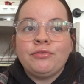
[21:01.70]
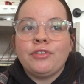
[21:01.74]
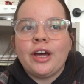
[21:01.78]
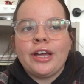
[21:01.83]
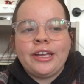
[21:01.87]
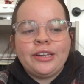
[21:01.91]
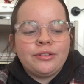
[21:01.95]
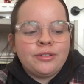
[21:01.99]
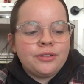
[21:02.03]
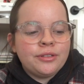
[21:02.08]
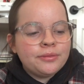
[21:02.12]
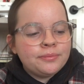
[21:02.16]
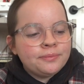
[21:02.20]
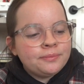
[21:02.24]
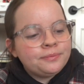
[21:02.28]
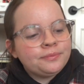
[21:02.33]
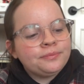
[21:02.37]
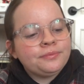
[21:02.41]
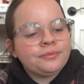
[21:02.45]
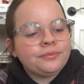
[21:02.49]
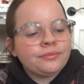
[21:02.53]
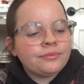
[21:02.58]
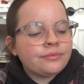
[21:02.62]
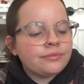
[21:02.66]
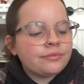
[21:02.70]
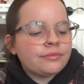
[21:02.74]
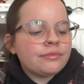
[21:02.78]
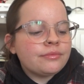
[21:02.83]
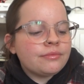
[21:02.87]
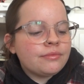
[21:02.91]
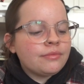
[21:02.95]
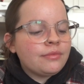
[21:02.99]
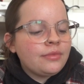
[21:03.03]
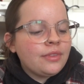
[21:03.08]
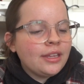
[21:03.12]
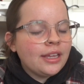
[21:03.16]
vinyl?
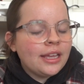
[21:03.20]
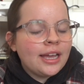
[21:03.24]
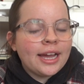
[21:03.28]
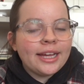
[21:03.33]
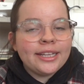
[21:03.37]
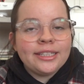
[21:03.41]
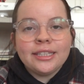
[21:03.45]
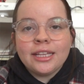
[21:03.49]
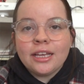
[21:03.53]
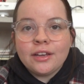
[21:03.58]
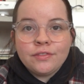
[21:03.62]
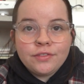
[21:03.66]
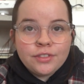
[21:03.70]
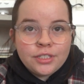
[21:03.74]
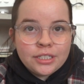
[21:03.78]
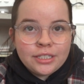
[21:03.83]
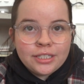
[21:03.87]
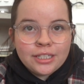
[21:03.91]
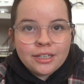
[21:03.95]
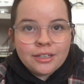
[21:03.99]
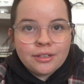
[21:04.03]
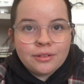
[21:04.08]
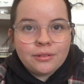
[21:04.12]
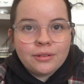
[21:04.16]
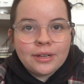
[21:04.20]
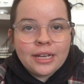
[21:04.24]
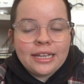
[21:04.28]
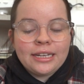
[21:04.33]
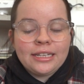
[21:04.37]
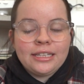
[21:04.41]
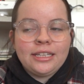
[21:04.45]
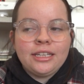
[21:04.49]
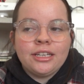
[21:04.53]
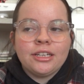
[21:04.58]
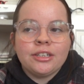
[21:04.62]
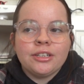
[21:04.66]
I'd love to know
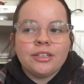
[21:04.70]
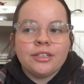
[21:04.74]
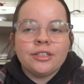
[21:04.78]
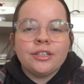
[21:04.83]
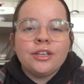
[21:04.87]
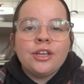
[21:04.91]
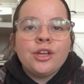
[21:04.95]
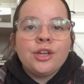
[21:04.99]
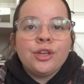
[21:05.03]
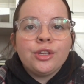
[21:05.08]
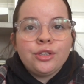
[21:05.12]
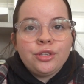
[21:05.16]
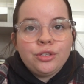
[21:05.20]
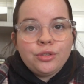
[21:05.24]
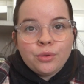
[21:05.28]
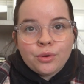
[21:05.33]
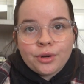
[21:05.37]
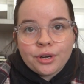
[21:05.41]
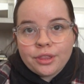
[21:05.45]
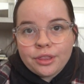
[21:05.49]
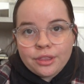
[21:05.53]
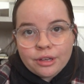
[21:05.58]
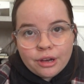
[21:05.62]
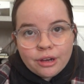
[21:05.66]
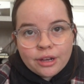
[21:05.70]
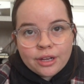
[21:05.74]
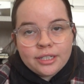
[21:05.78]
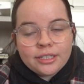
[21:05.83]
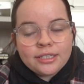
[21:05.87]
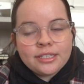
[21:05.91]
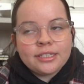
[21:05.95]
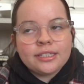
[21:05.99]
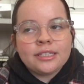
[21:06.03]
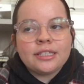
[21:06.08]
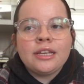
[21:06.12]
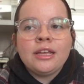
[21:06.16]
and hear your
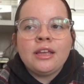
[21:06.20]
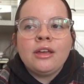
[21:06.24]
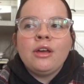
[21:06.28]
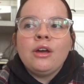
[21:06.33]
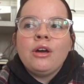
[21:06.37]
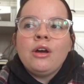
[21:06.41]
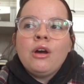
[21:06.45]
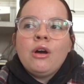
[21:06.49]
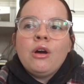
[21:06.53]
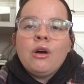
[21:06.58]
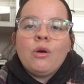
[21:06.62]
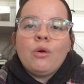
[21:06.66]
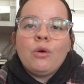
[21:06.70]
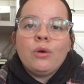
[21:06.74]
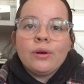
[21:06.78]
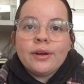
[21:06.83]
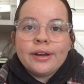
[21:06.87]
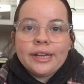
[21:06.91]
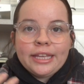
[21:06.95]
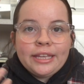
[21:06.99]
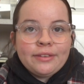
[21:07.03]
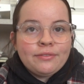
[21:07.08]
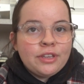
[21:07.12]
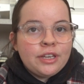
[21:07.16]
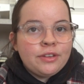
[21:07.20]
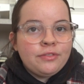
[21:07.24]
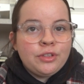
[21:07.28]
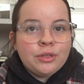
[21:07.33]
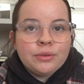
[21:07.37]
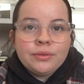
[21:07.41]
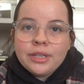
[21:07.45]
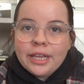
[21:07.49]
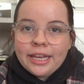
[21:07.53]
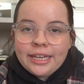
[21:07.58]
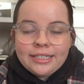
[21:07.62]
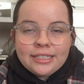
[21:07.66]
thoughts. Or even if
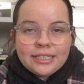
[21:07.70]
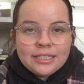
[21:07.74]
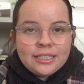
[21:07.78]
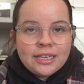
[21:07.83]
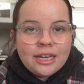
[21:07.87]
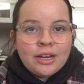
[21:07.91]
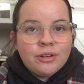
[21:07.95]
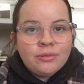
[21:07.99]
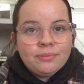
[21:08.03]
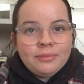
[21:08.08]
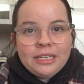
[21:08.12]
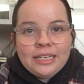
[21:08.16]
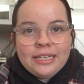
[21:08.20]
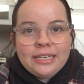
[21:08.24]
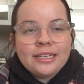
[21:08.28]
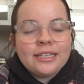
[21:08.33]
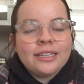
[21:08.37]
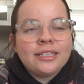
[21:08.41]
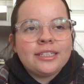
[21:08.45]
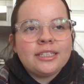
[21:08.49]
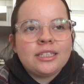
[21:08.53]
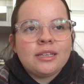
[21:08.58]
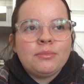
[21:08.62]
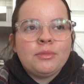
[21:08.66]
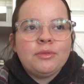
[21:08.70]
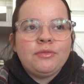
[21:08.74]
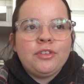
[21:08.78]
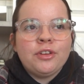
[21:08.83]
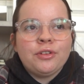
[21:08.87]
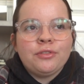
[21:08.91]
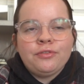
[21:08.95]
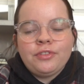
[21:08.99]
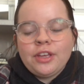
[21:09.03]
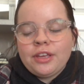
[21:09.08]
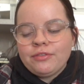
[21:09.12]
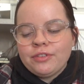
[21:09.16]
you'd like to tell me some of your
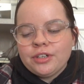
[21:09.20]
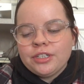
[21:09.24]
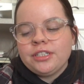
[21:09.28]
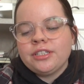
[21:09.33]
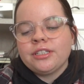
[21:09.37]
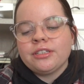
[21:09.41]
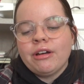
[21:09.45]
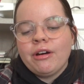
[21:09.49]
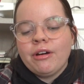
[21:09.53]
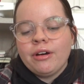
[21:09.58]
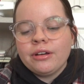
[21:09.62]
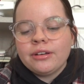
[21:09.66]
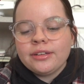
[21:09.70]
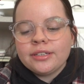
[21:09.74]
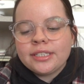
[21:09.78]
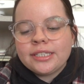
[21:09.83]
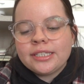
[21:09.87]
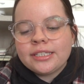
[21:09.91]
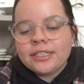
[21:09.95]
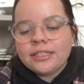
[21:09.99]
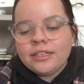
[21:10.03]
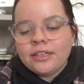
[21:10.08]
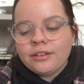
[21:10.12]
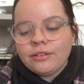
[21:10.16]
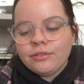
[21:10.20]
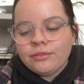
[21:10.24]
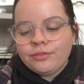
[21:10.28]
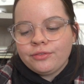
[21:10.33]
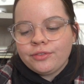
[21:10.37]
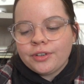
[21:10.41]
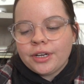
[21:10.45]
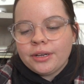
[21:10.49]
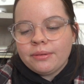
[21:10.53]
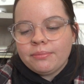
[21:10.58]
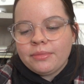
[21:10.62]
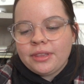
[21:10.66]
favorite songs
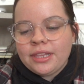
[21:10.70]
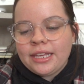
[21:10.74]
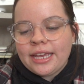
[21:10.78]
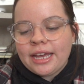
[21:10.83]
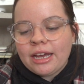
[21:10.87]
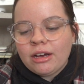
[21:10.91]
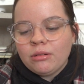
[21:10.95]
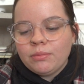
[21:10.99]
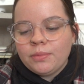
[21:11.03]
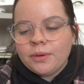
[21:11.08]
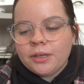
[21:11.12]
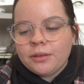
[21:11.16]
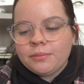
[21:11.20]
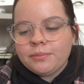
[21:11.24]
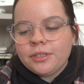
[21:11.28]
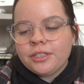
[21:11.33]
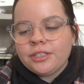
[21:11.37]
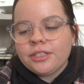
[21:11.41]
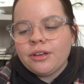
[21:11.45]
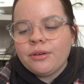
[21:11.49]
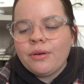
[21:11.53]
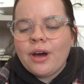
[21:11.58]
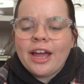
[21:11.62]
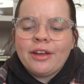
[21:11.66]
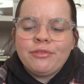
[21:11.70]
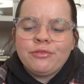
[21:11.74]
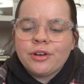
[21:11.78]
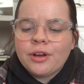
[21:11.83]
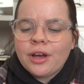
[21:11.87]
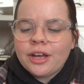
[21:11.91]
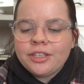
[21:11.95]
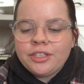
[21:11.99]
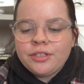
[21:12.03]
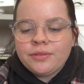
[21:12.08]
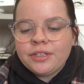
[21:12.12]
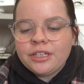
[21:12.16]
from the album. So I
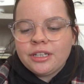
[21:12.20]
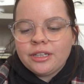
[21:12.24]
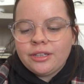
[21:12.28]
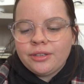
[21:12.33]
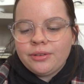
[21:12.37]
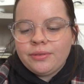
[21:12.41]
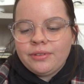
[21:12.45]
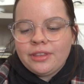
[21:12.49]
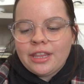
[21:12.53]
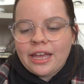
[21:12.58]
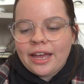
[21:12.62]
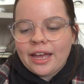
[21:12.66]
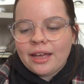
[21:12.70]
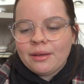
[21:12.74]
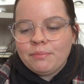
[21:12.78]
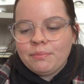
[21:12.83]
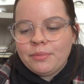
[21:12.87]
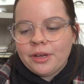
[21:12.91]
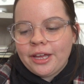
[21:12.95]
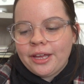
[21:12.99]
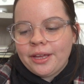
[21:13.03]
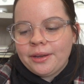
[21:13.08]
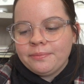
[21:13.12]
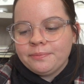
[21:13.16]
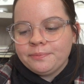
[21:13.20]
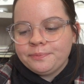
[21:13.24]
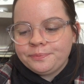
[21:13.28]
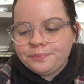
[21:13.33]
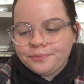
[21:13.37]
forgot to include that, but